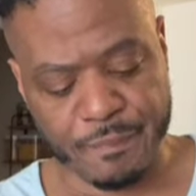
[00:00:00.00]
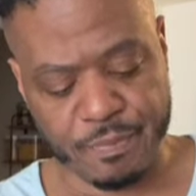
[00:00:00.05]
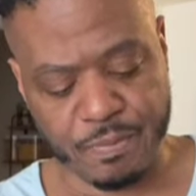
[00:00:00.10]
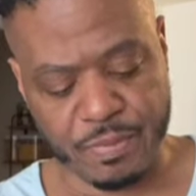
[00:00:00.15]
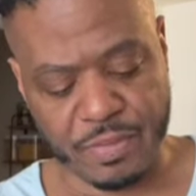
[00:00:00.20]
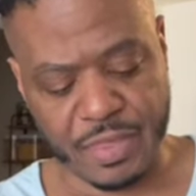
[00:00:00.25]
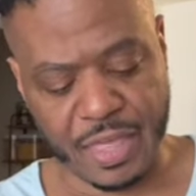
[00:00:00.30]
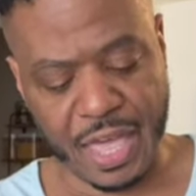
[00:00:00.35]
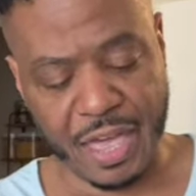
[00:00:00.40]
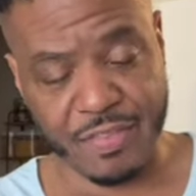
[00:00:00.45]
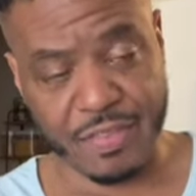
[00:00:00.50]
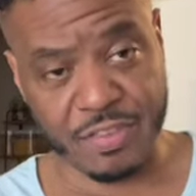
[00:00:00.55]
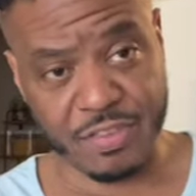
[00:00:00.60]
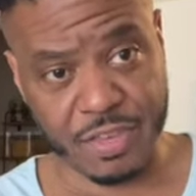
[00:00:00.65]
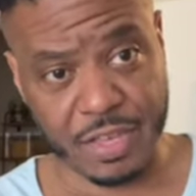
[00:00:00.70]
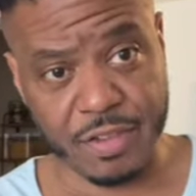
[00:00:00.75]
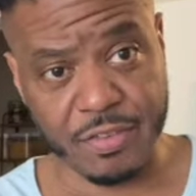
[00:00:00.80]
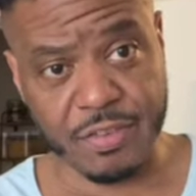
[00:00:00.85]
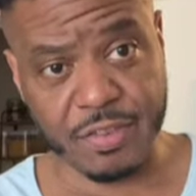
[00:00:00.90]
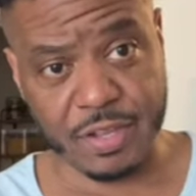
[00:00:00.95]
They have these
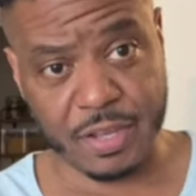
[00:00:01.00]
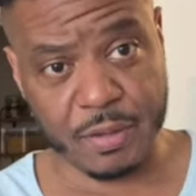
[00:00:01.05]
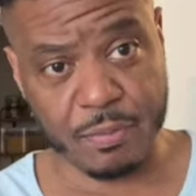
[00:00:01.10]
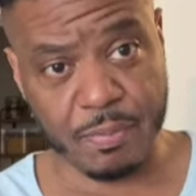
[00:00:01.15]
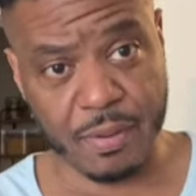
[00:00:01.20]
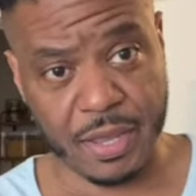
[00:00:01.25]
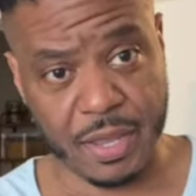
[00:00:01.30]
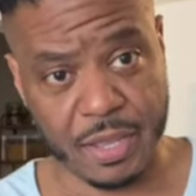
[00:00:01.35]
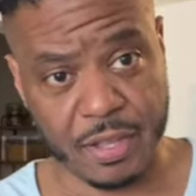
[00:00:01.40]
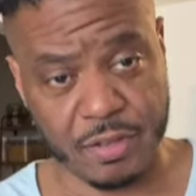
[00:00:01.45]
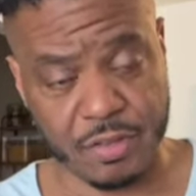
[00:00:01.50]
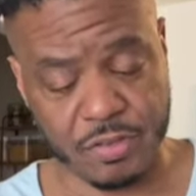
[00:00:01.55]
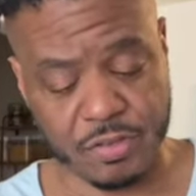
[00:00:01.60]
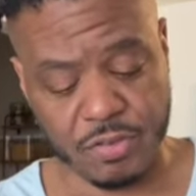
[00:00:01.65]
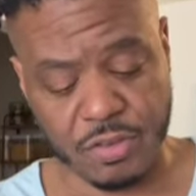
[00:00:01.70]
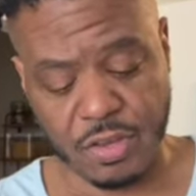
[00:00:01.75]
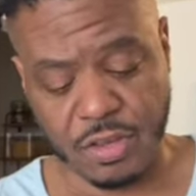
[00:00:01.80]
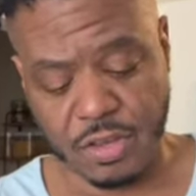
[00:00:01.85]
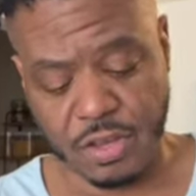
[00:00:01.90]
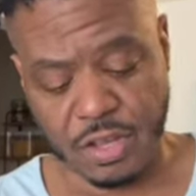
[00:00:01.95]
insulin
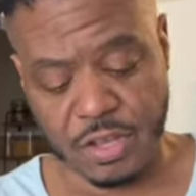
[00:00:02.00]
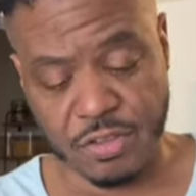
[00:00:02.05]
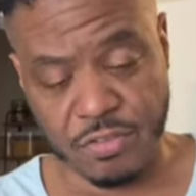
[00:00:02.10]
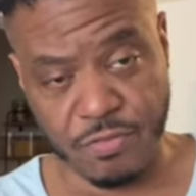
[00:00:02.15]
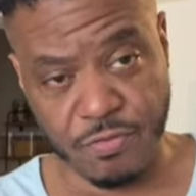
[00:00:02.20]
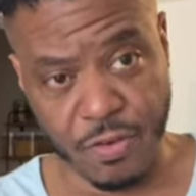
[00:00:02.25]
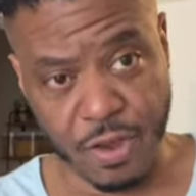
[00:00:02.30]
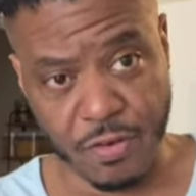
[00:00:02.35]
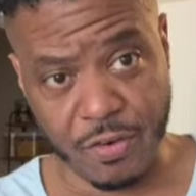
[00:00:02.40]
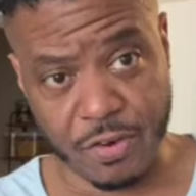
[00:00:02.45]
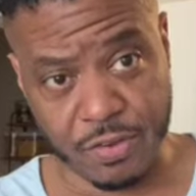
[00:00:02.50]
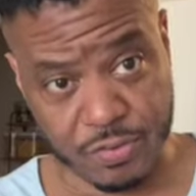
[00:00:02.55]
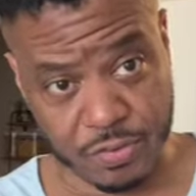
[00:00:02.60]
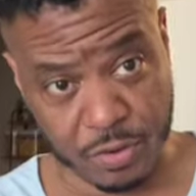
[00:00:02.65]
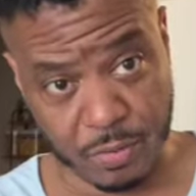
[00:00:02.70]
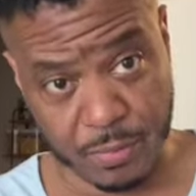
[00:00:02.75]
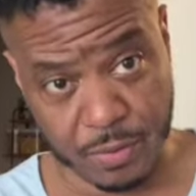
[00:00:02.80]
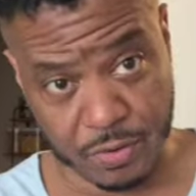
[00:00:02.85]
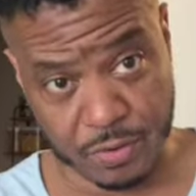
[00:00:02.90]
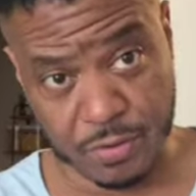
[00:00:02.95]
pens. It's very
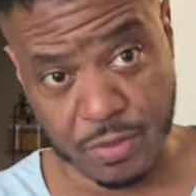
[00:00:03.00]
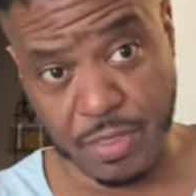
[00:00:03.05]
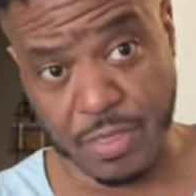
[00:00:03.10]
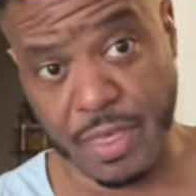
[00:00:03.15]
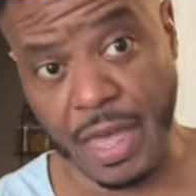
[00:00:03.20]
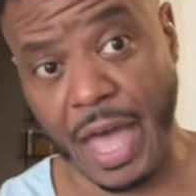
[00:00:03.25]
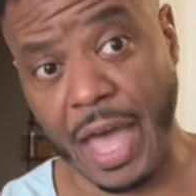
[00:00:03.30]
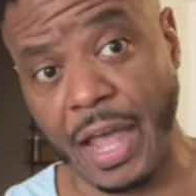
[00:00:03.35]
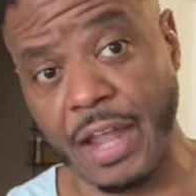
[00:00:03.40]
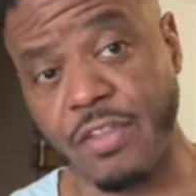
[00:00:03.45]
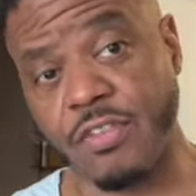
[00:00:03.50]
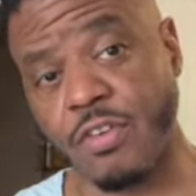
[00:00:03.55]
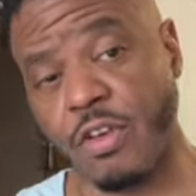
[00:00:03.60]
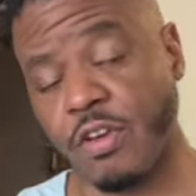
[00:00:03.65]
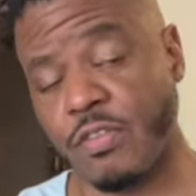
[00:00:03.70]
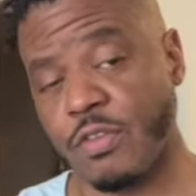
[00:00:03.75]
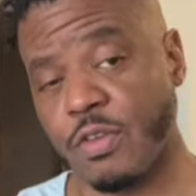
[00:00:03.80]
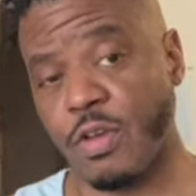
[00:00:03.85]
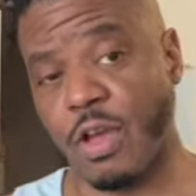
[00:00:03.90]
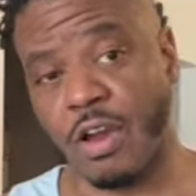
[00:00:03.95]
similar to that. So
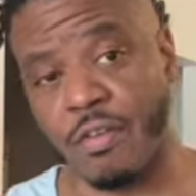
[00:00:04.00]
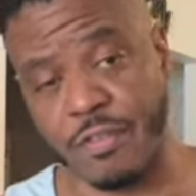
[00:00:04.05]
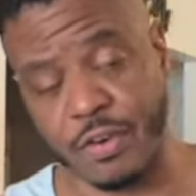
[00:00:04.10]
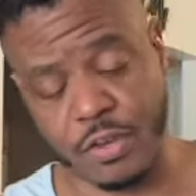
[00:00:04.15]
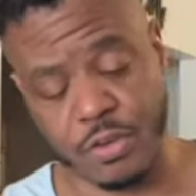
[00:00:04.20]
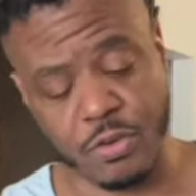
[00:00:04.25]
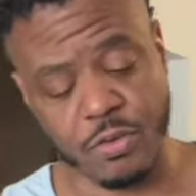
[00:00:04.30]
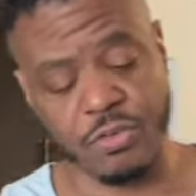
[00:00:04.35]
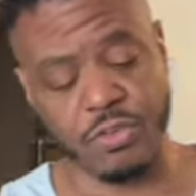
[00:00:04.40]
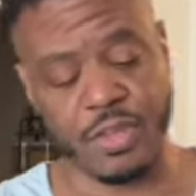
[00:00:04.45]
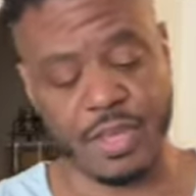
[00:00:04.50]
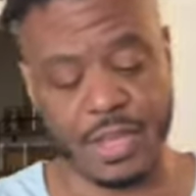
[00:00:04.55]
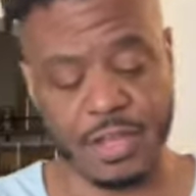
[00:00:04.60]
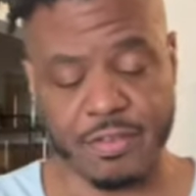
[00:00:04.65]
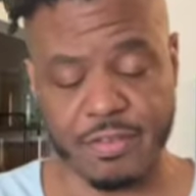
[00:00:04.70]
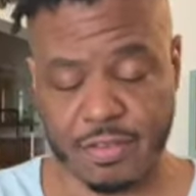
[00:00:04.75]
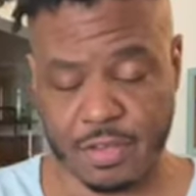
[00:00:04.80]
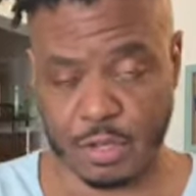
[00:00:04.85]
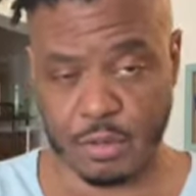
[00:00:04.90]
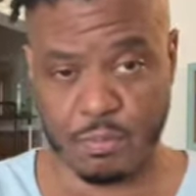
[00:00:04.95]
if you ever use the
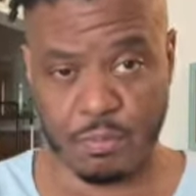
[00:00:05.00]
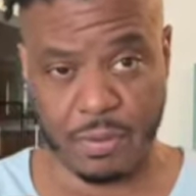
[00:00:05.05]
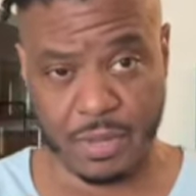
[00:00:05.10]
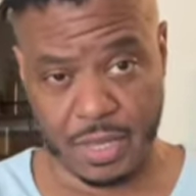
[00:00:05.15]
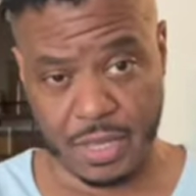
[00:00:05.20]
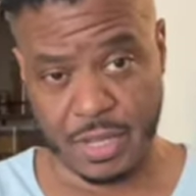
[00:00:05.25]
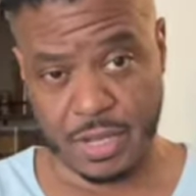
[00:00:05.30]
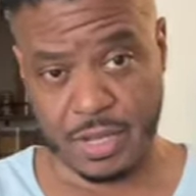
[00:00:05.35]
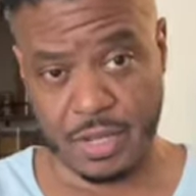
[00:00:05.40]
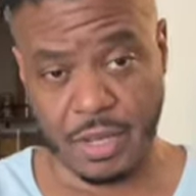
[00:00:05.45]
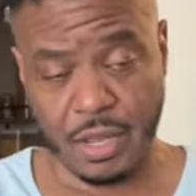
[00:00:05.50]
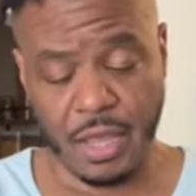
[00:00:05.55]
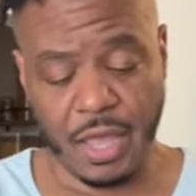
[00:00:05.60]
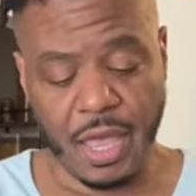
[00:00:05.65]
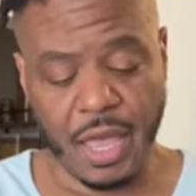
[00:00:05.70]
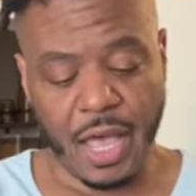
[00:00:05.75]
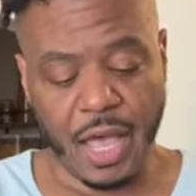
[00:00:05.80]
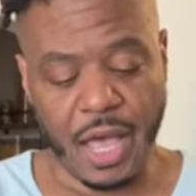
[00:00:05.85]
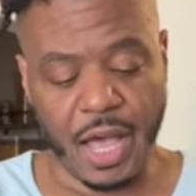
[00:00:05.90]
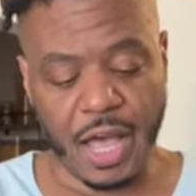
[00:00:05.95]
insulin pen,
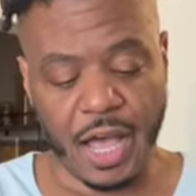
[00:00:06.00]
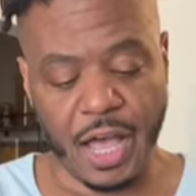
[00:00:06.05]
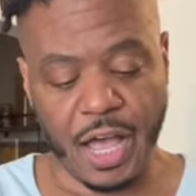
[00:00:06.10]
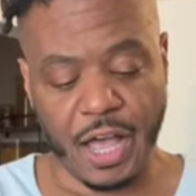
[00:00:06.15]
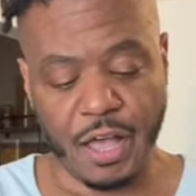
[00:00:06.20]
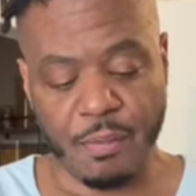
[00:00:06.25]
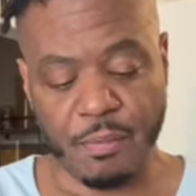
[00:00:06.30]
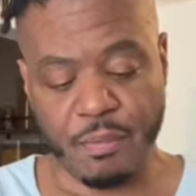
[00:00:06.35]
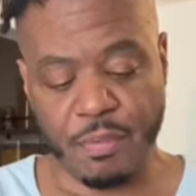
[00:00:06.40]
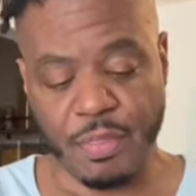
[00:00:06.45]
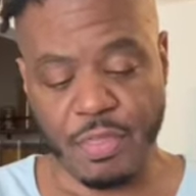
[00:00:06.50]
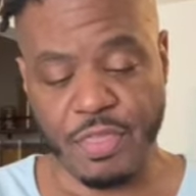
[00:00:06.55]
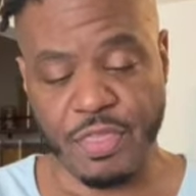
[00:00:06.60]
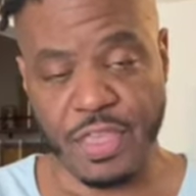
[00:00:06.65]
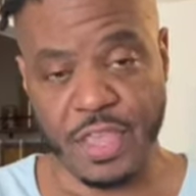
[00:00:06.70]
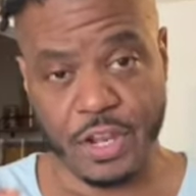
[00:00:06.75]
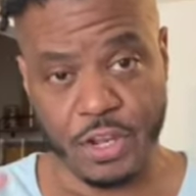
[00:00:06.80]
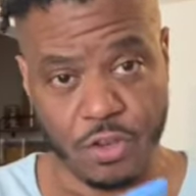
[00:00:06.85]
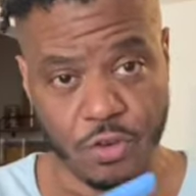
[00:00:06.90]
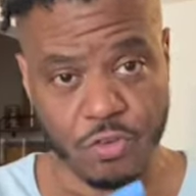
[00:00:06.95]

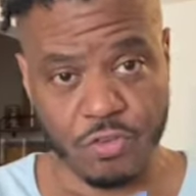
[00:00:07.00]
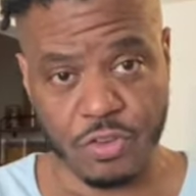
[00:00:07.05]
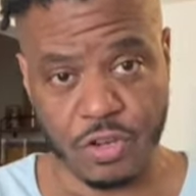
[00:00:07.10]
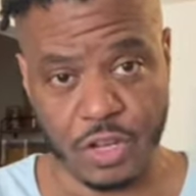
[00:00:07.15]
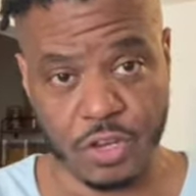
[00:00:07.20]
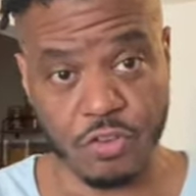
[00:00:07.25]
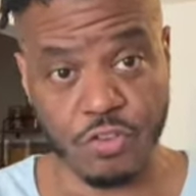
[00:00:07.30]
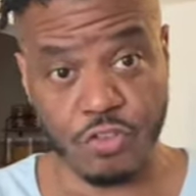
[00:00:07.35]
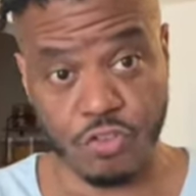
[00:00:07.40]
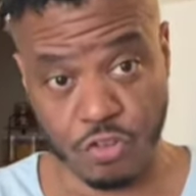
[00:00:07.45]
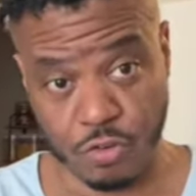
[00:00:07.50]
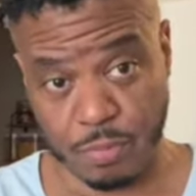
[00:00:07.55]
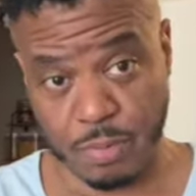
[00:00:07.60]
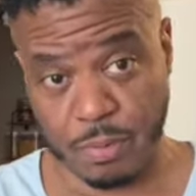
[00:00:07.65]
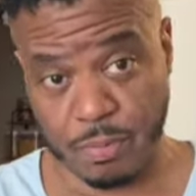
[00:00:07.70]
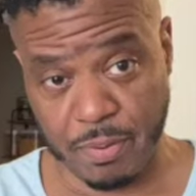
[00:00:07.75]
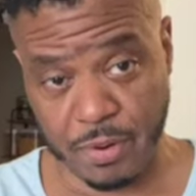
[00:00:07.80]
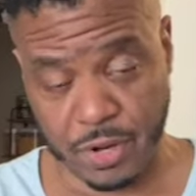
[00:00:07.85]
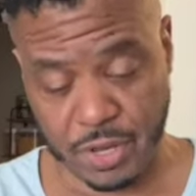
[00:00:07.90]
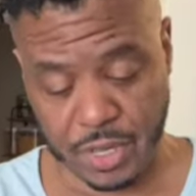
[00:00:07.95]
then using this should
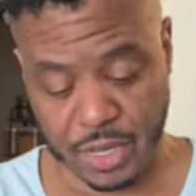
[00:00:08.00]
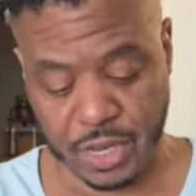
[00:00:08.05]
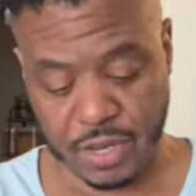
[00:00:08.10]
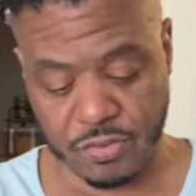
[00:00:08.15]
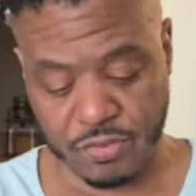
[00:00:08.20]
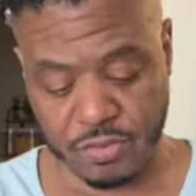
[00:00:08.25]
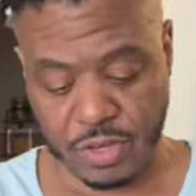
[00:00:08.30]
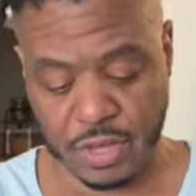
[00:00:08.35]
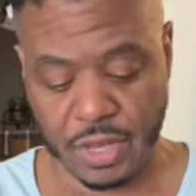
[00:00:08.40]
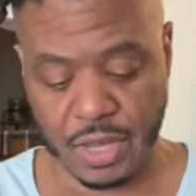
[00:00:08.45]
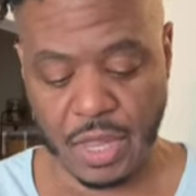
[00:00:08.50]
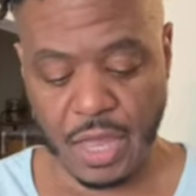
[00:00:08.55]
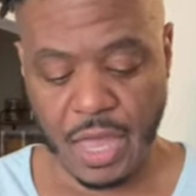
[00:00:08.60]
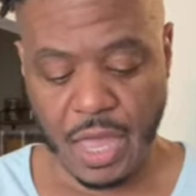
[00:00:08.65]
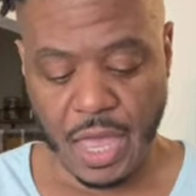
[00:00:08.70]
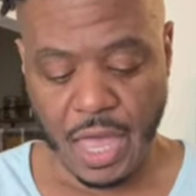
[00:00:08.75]
be pretty easy.